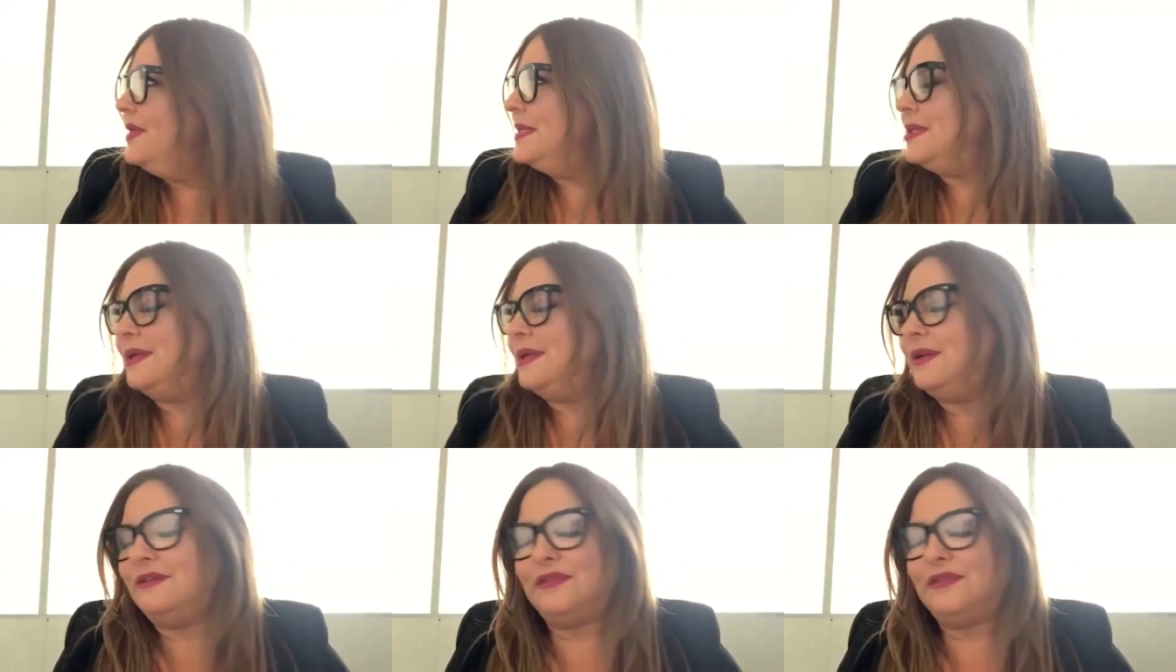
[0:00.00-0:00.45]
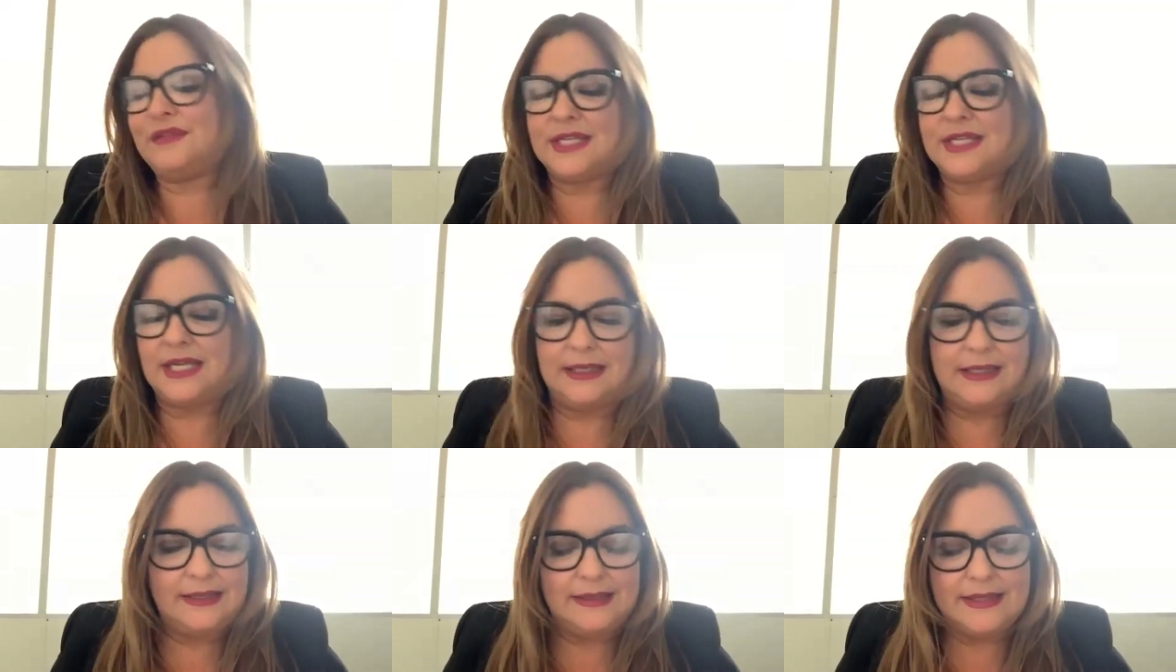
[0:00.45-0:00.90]
this sort of
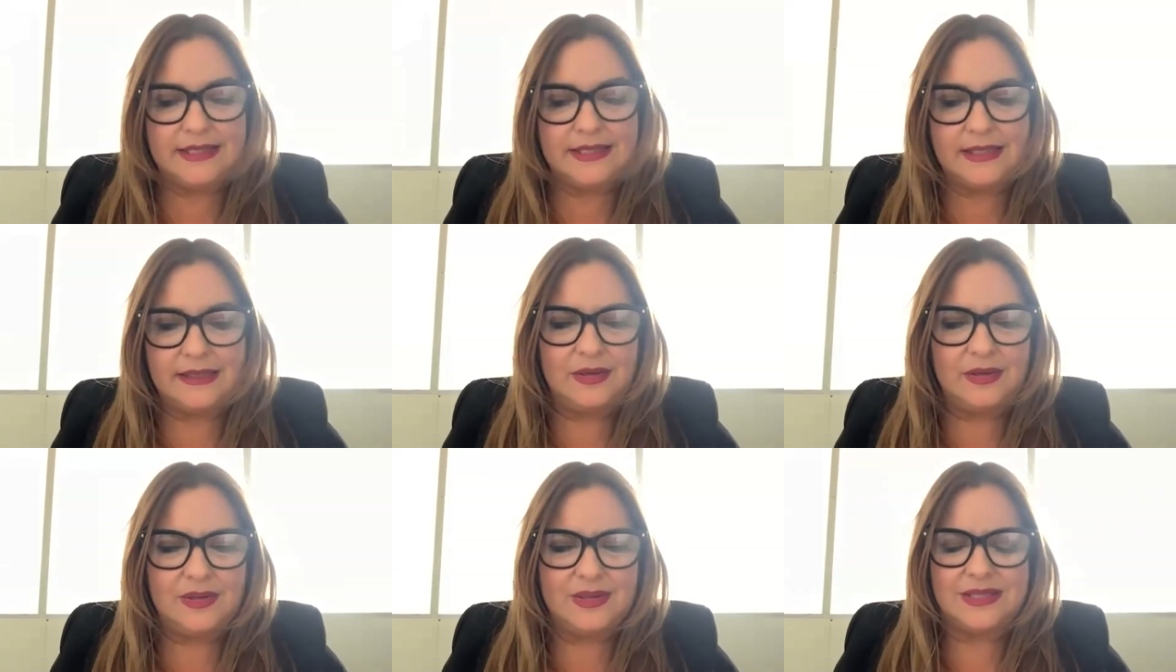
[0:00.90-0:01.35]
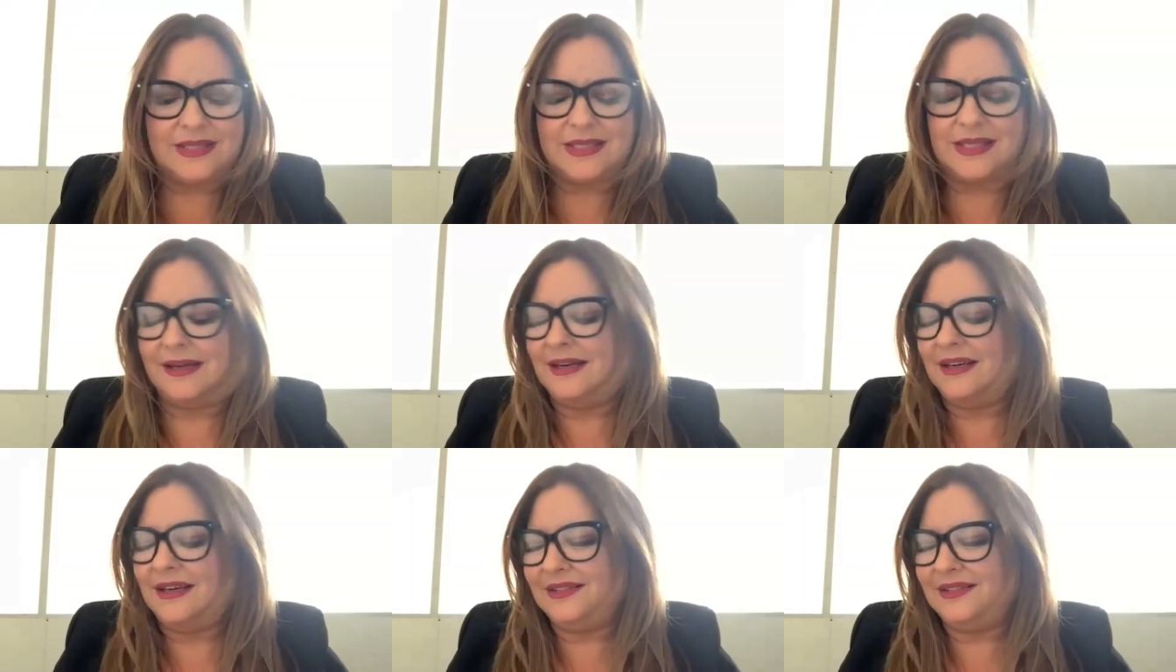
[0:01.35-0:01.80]
silliness, and I was just
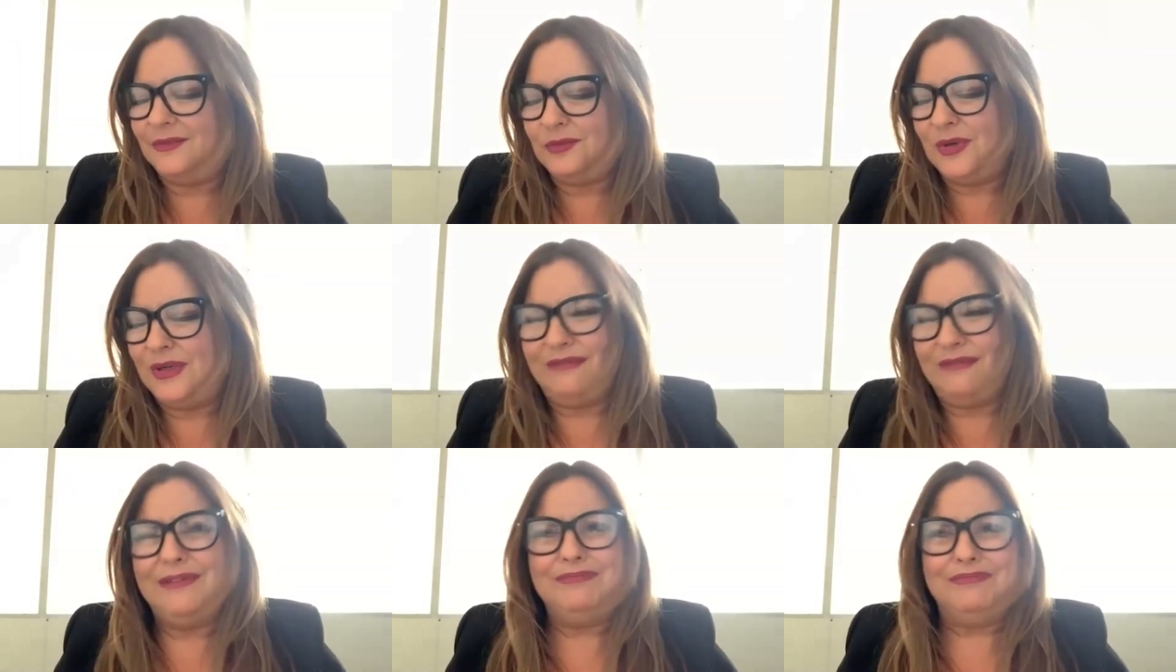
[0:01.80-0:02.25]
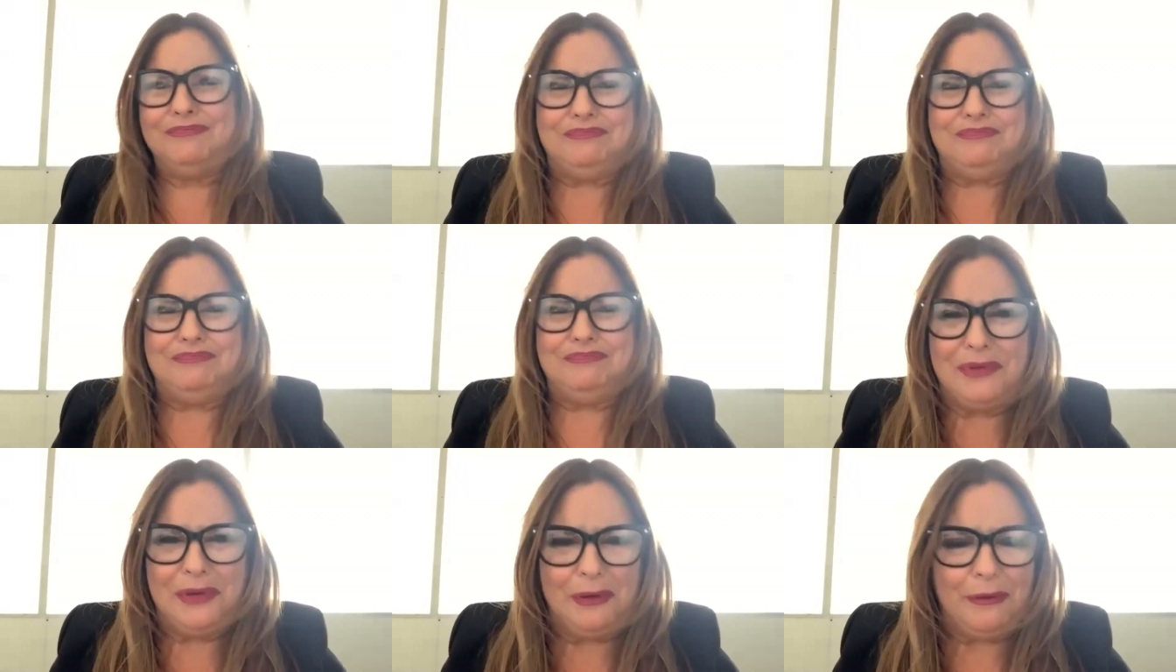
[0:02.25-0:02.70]
like, "Oh, whatever,"
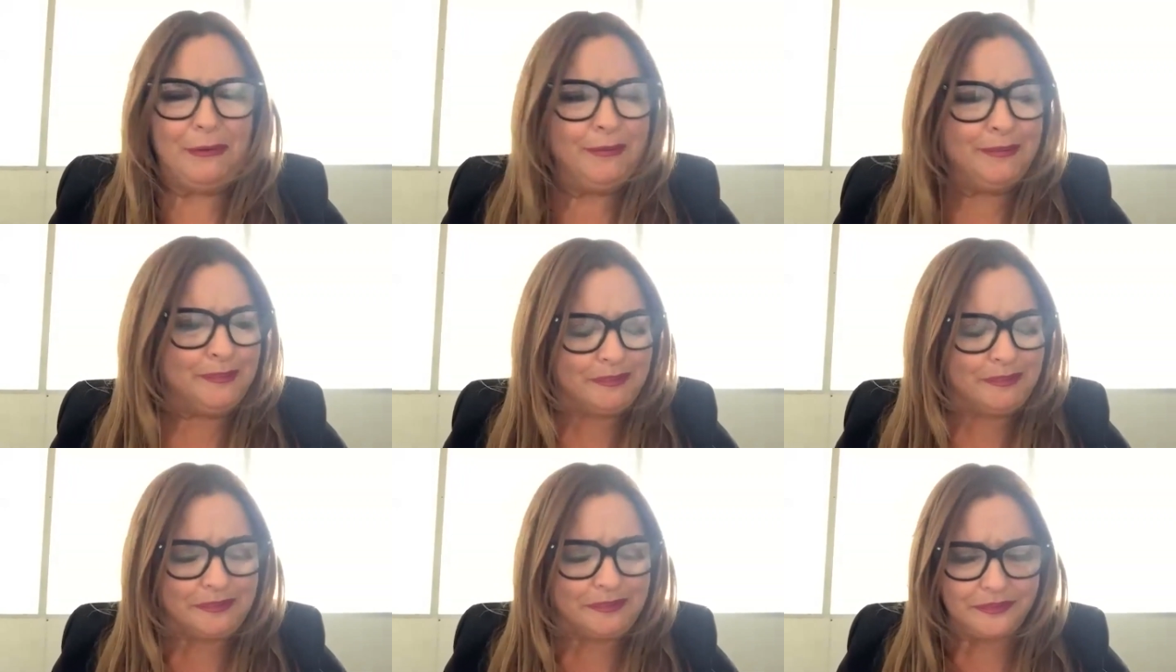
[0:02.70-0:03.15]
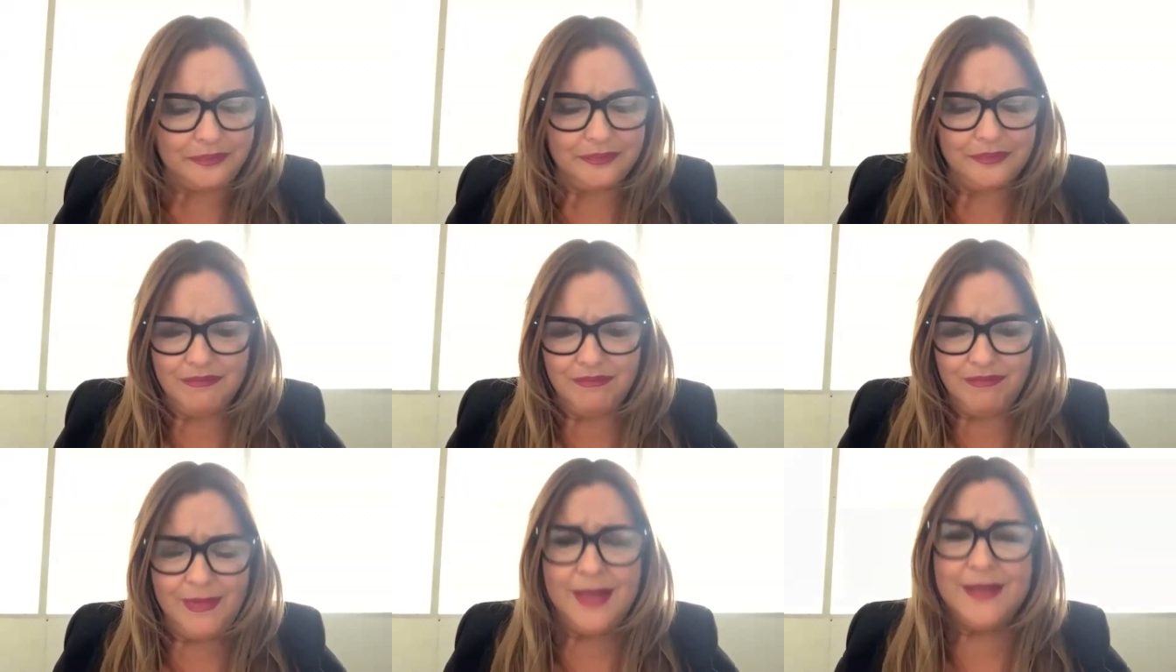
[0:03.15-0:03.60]
you know
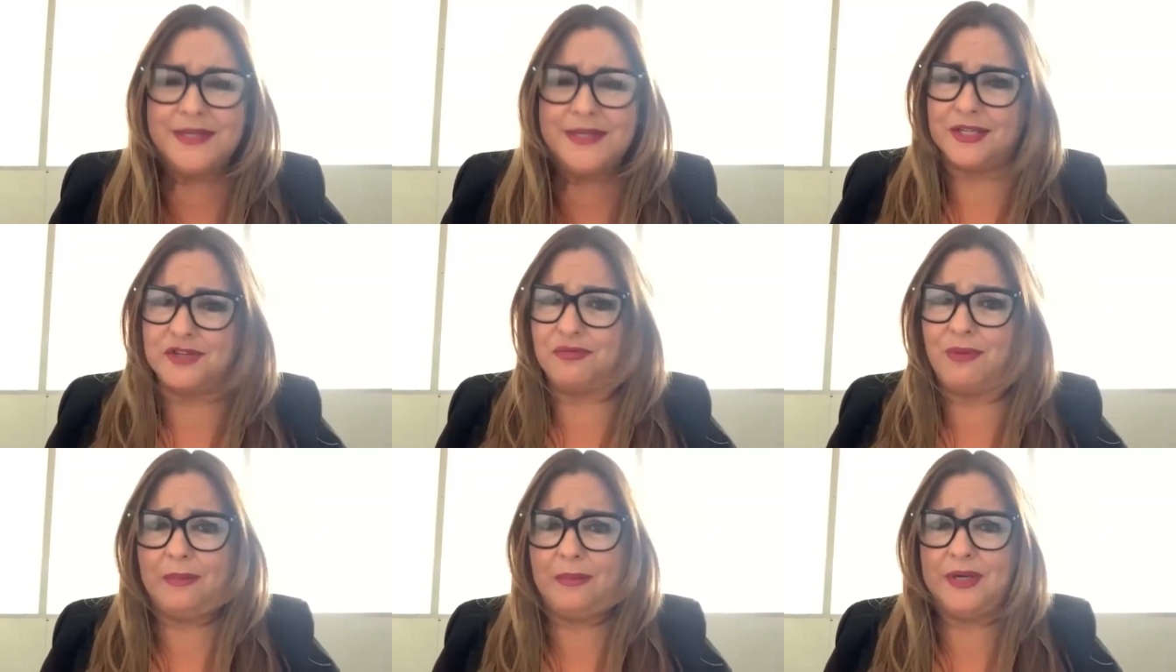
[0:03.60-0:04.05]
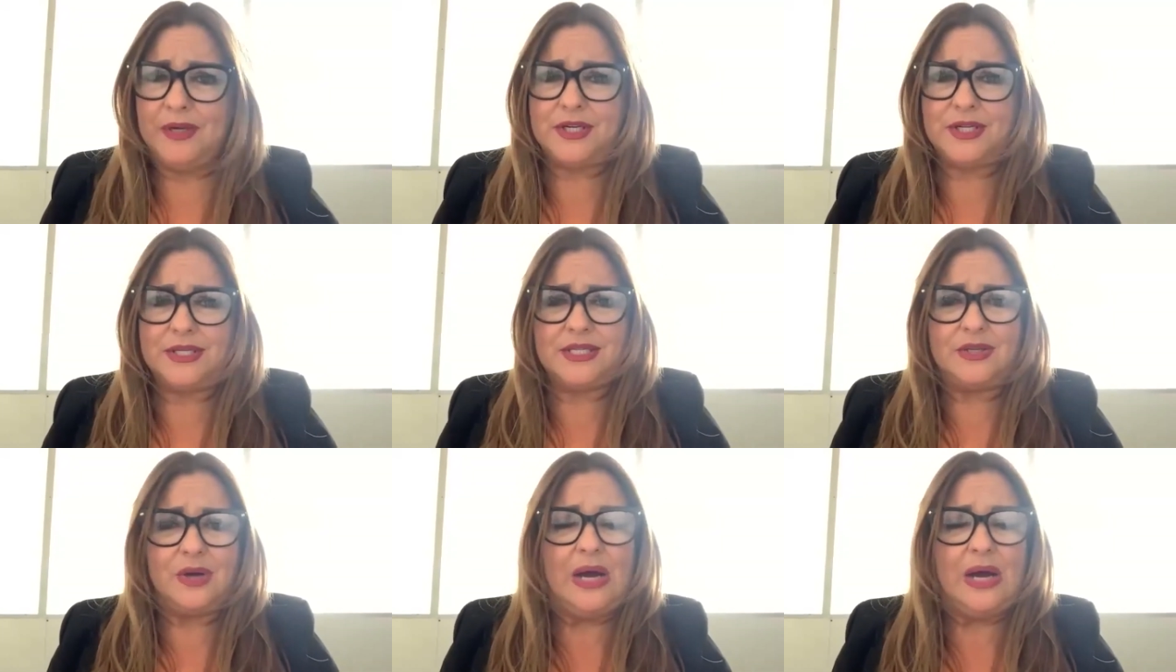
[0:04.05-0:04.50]
it's just rubbish.
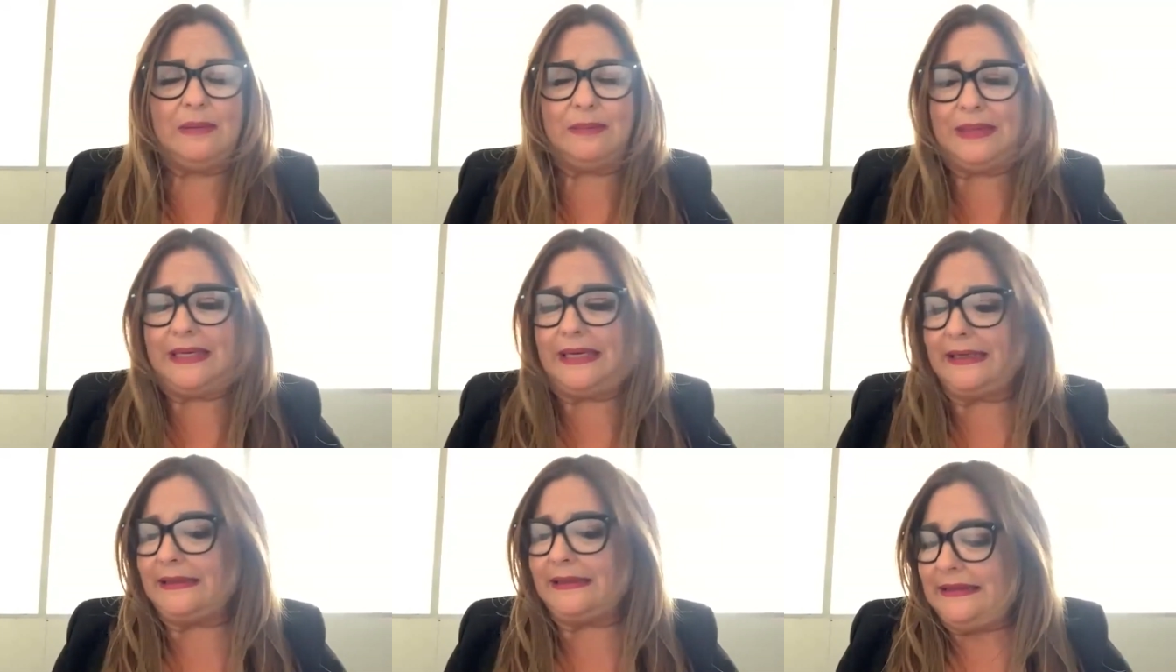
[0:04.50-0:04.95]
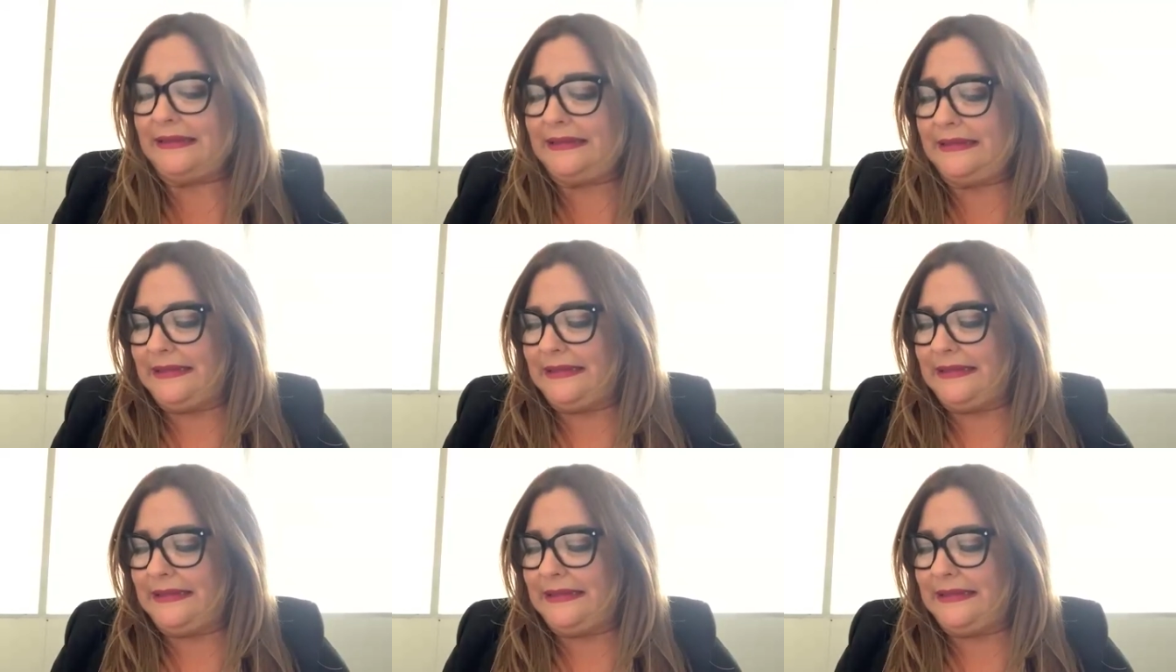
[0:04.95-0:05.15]
It's not happening.